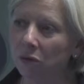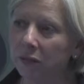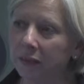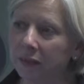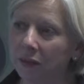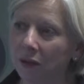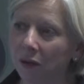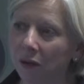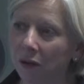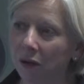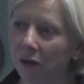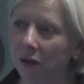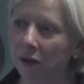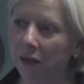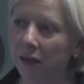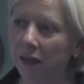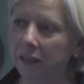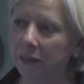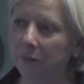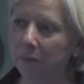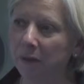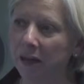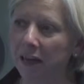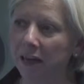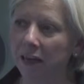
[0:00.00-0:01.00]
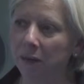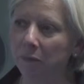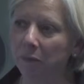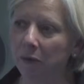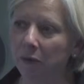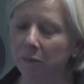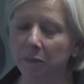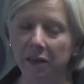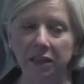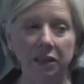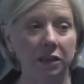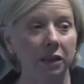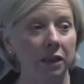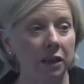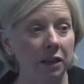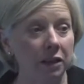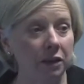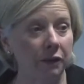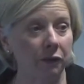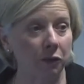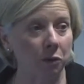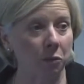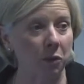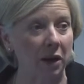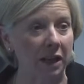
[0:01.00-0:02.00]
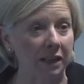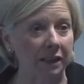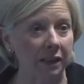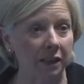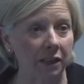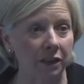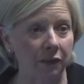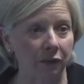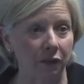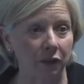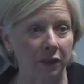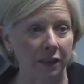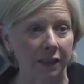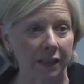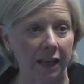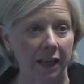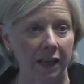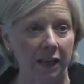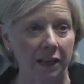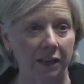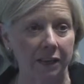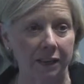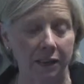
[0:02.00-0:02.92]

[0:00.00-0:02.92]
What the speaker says: so it's being implemented in different ways in different settings.